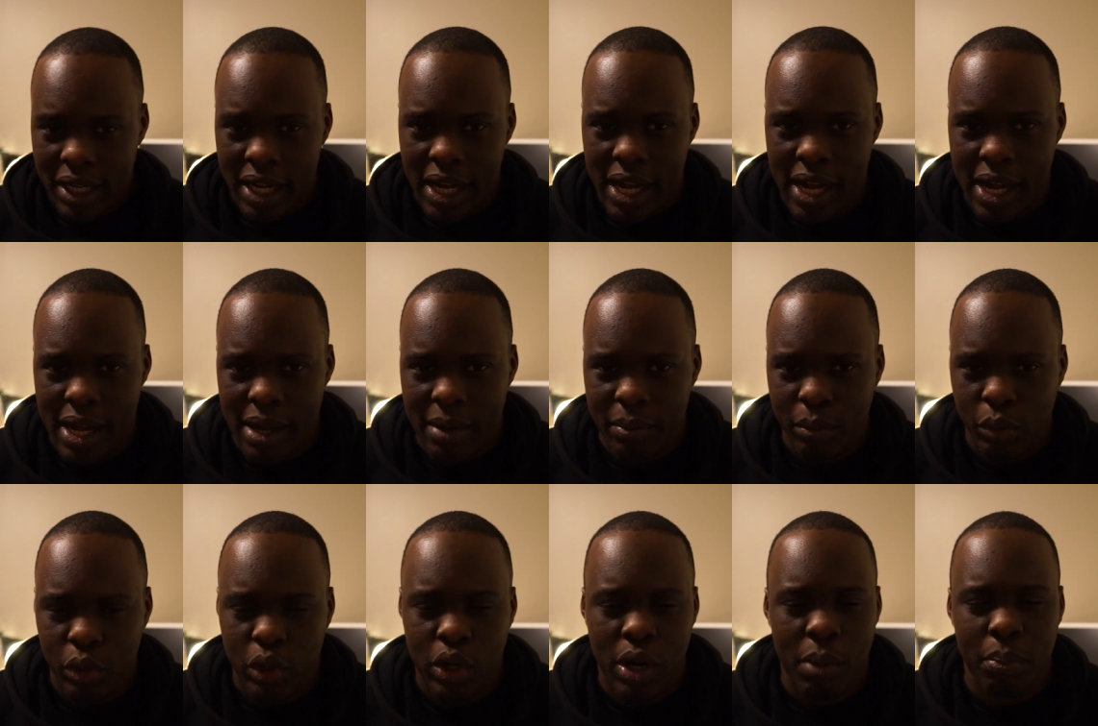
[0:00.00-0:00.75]

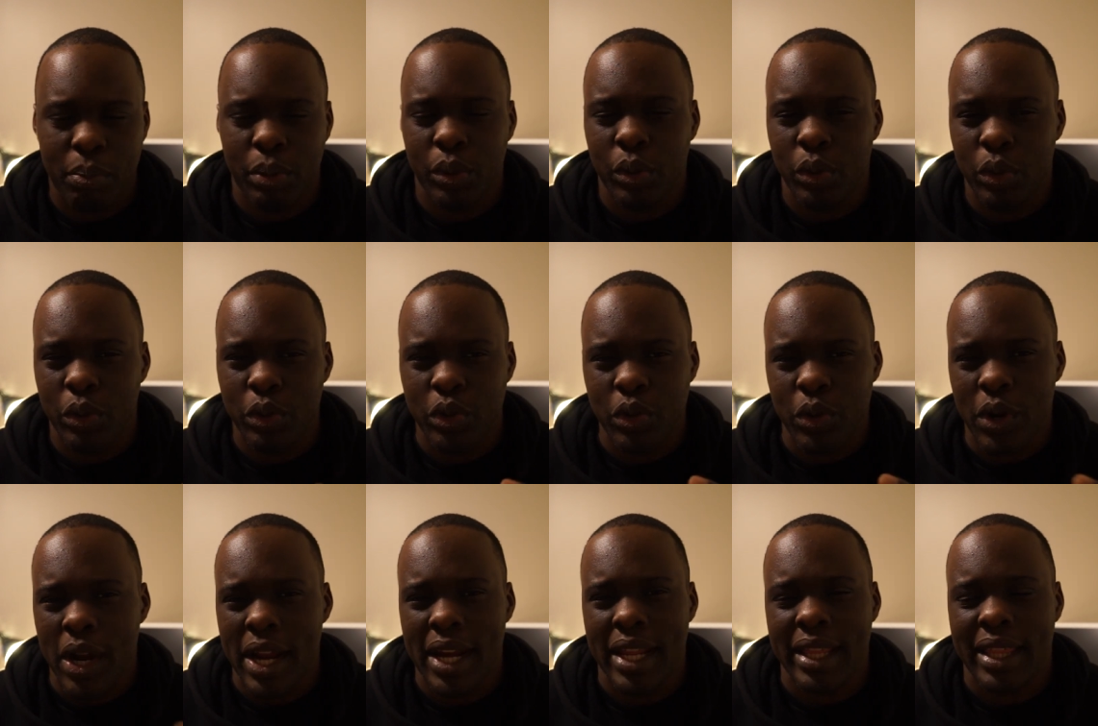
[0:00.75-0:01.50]
um, crumpled
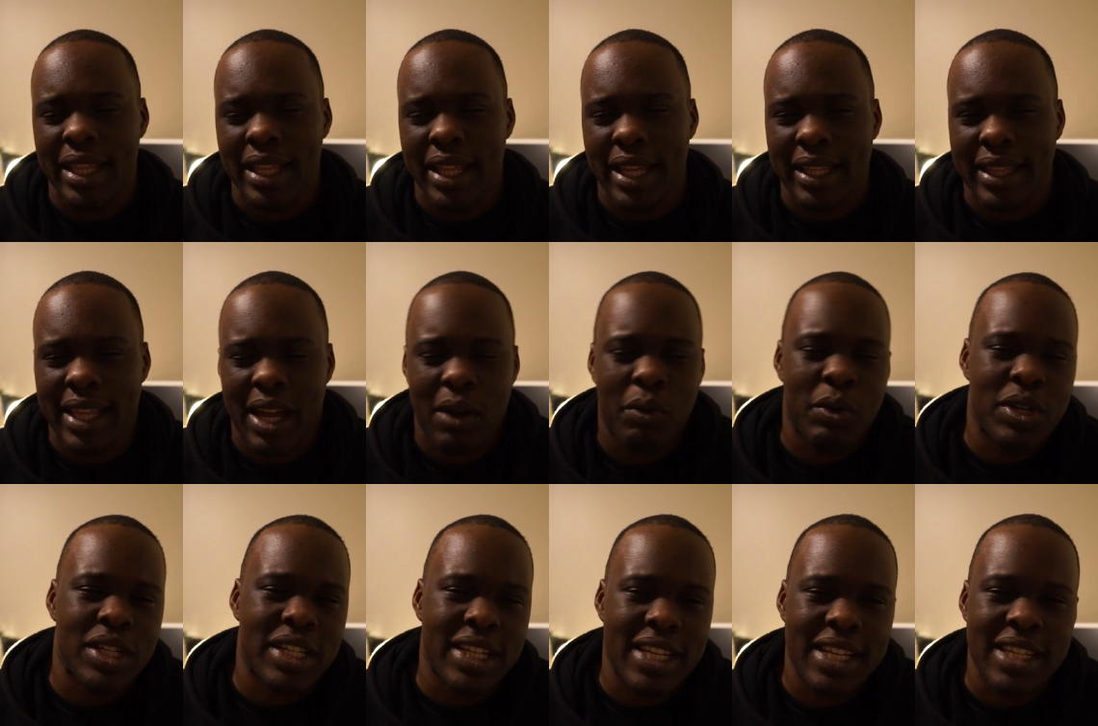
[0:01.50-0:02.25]
or anything like that,
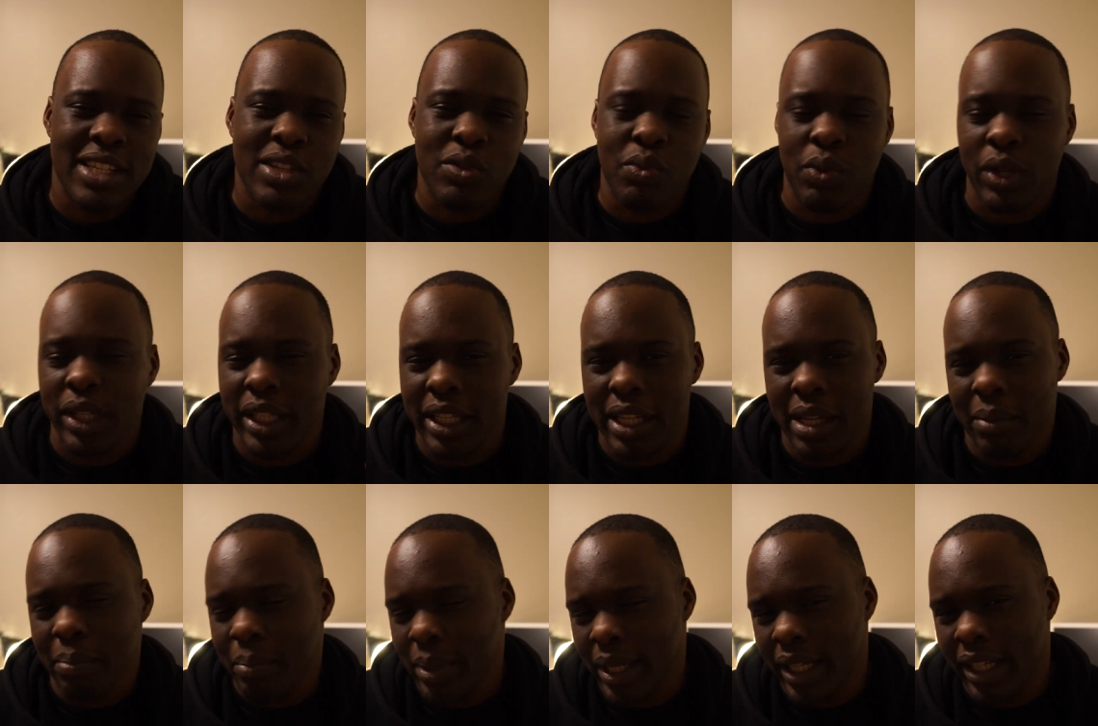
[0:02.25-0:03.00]
which isn't really
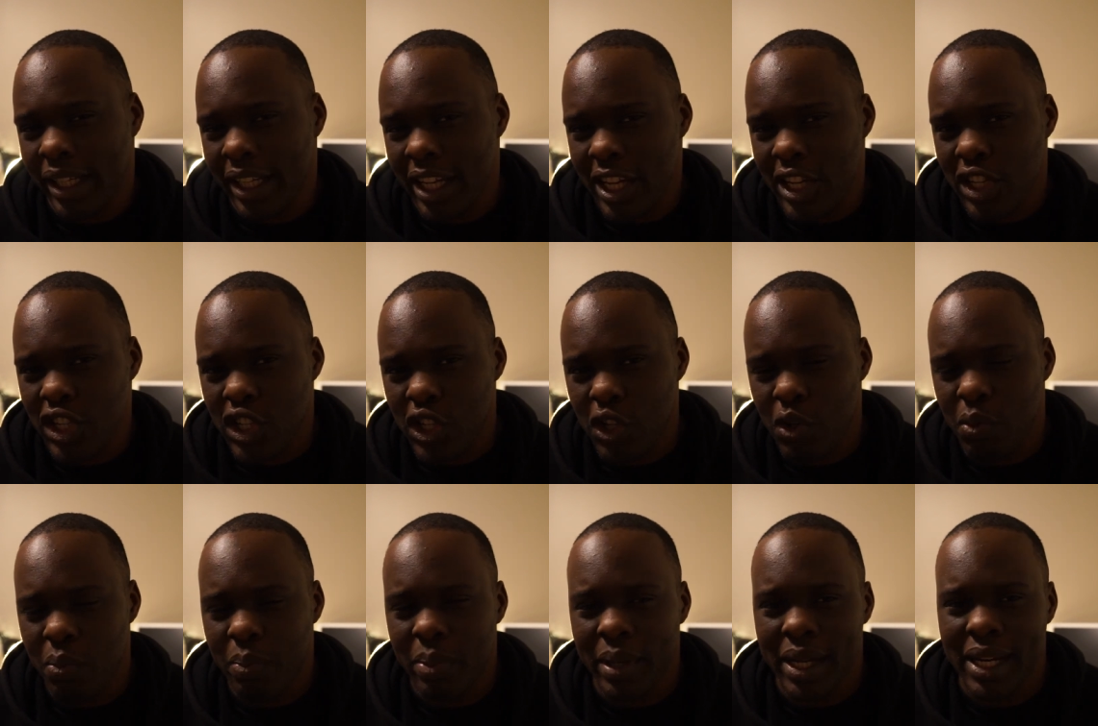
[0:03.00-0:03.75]
a big
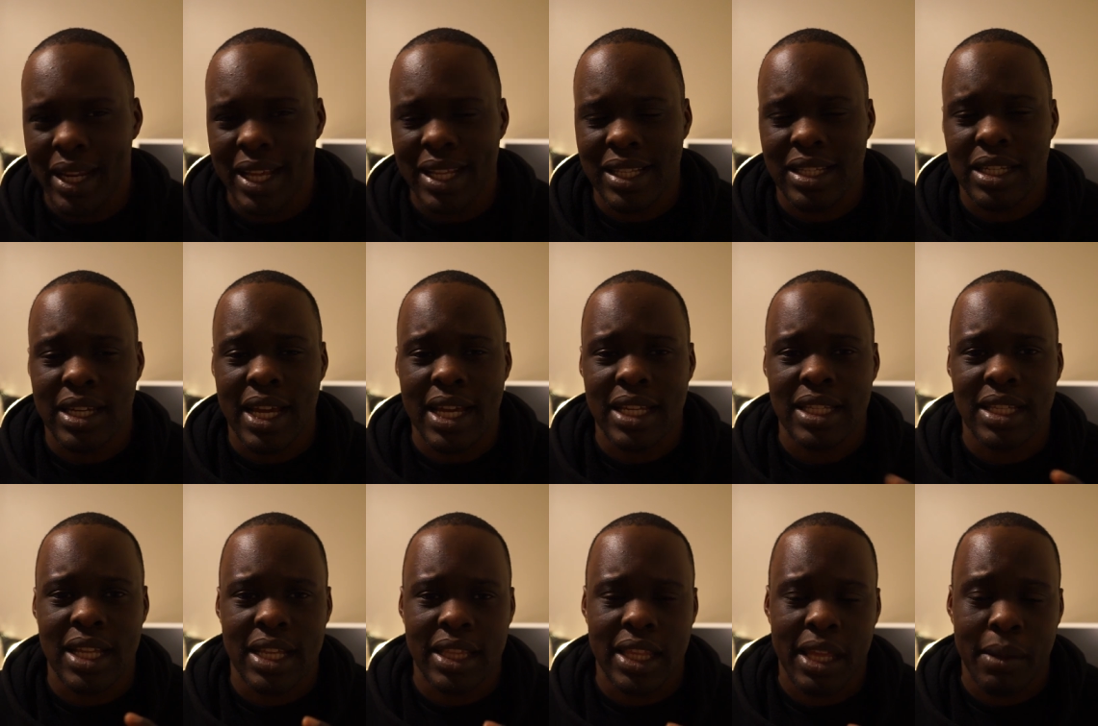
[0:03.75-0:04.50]
issue, but it's
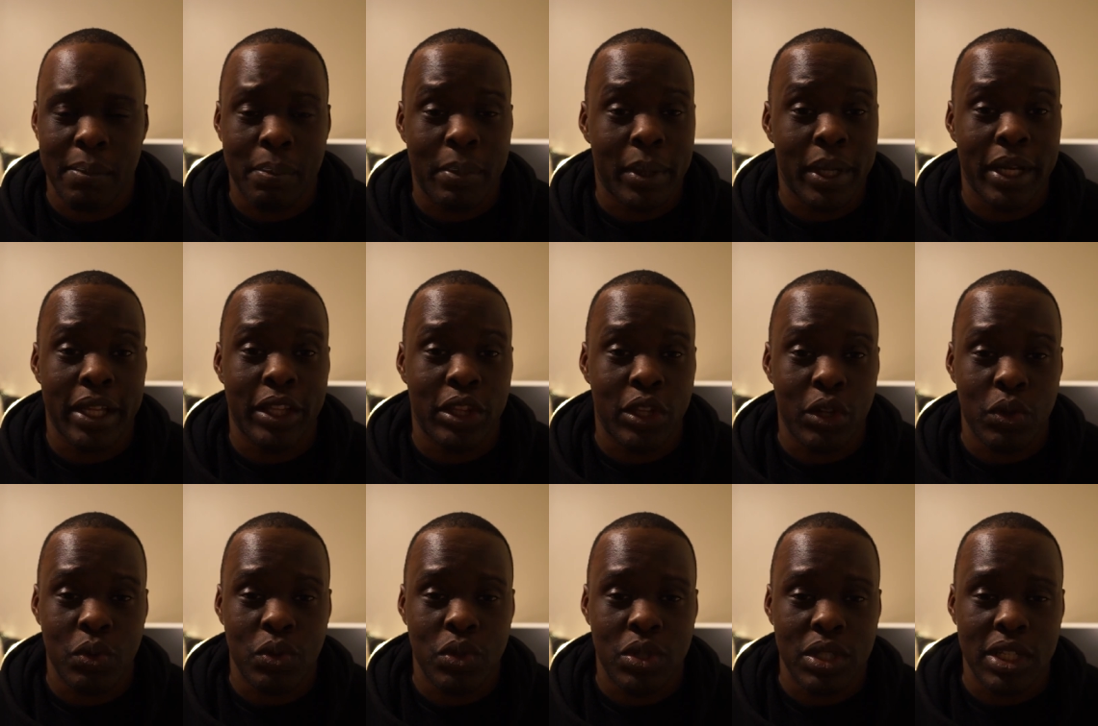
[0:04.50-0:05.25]
nice that they put
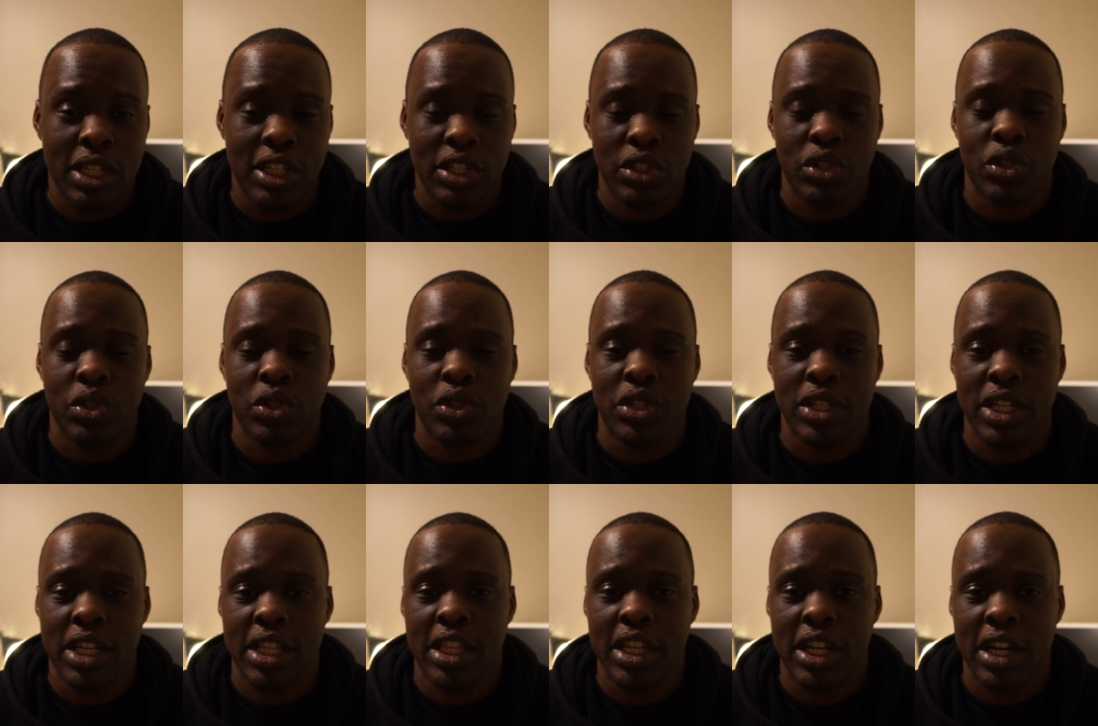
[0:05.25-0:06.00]
those
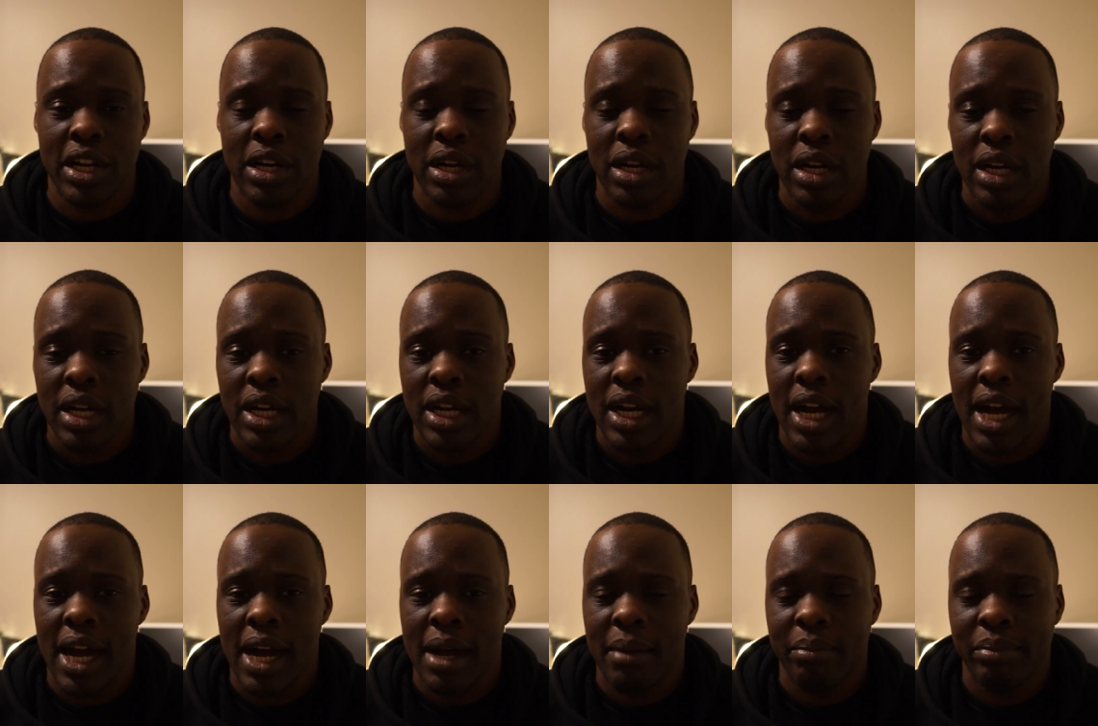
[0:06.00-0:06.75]
inserts in there
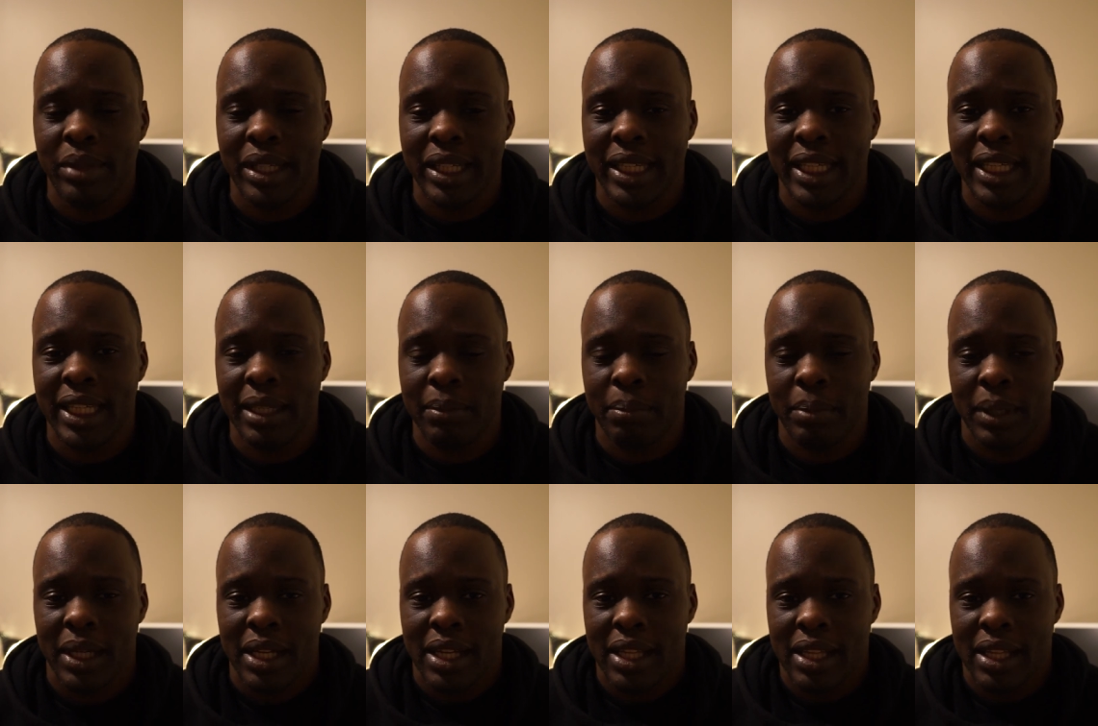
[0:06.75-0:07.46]
um, to keep